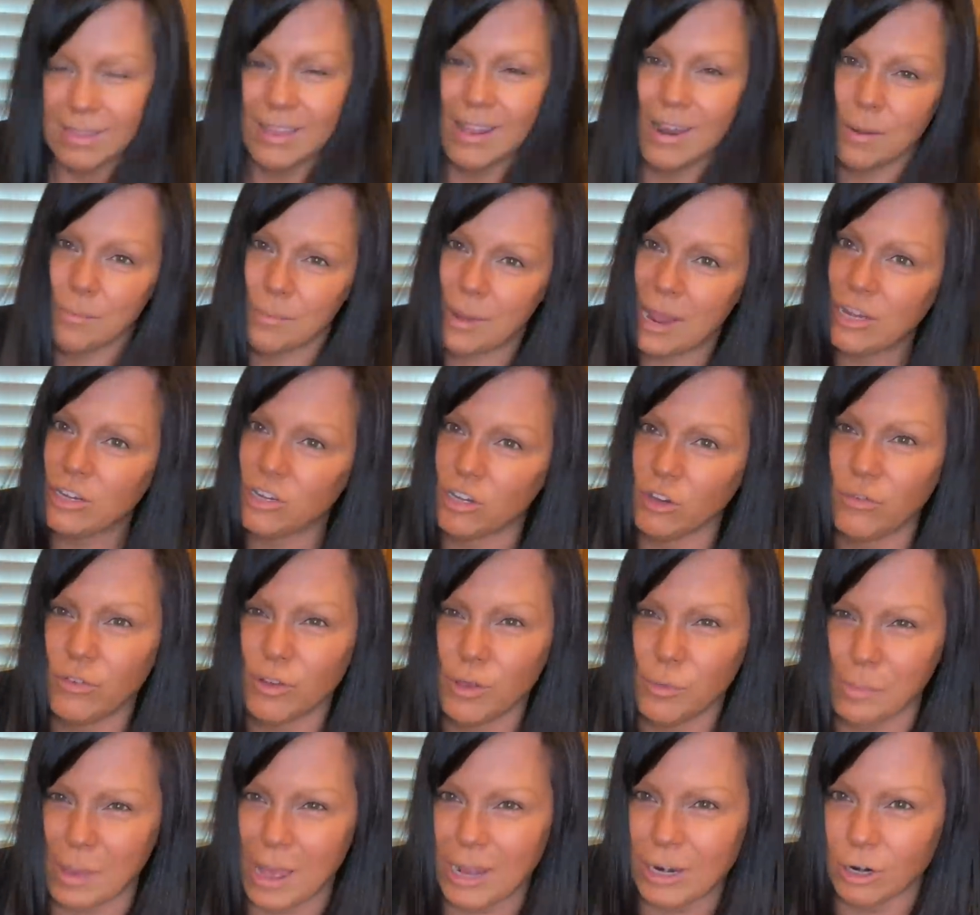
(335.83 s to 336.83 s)
Then it makes you
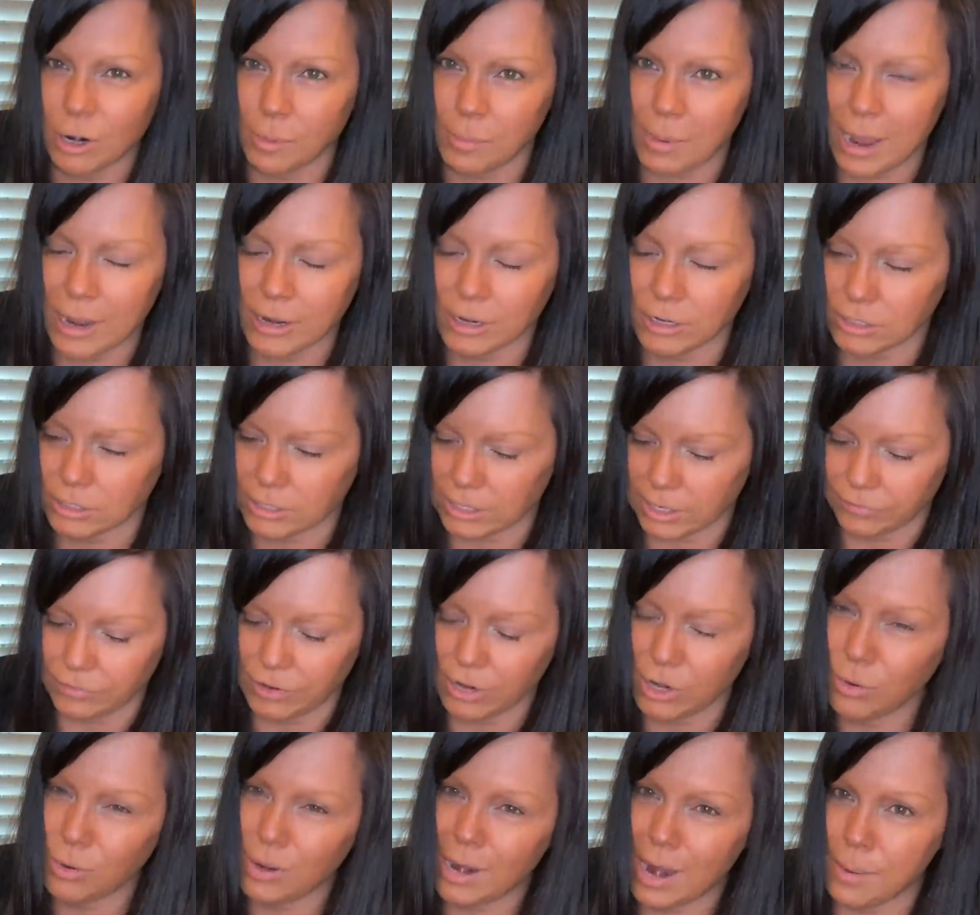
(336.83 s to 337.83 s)
feel better about yourself. You
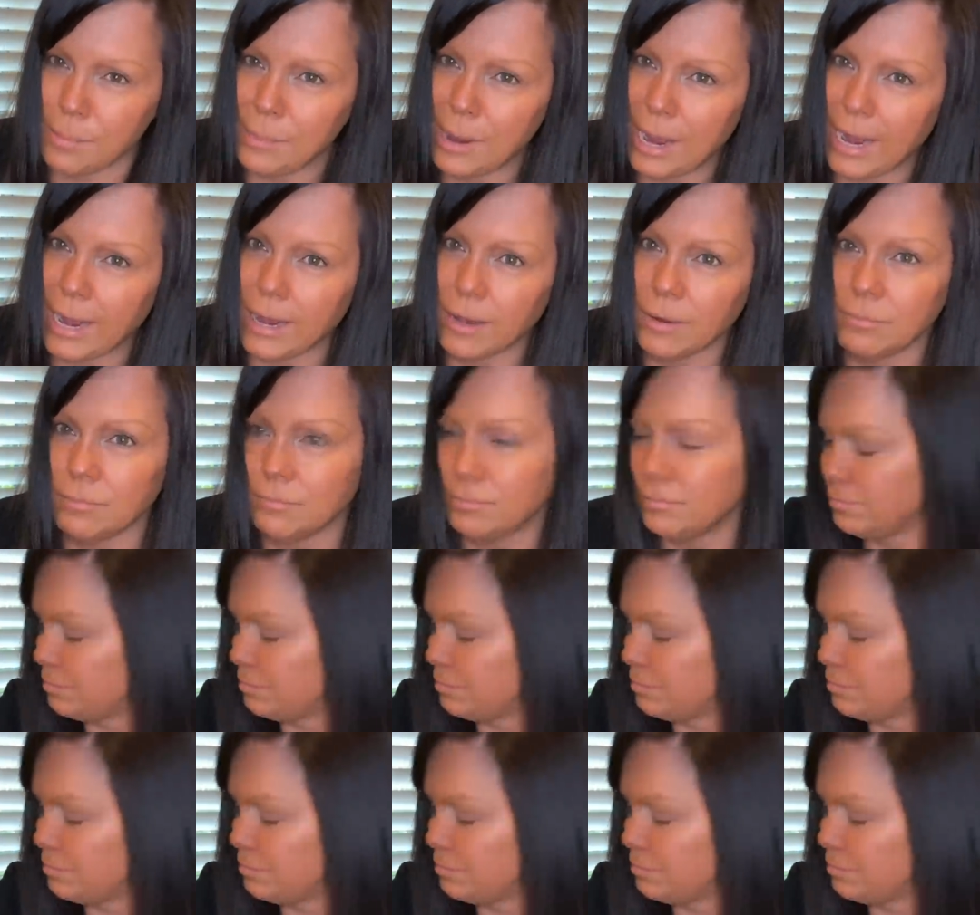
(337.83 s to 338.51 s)
know what I mean?